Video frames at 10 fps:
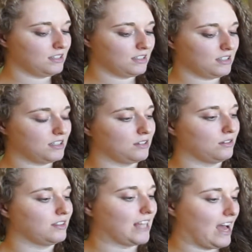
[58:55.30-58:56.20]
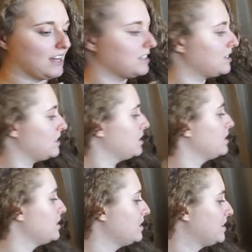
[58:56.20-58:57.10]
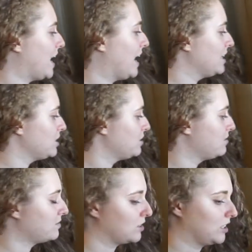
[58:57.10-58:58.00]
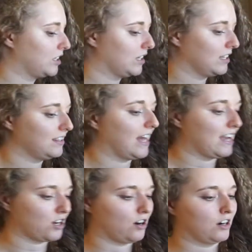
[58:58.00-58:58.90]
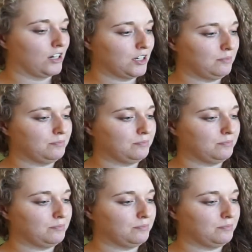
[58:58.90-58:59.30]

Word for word: So that's that for that card.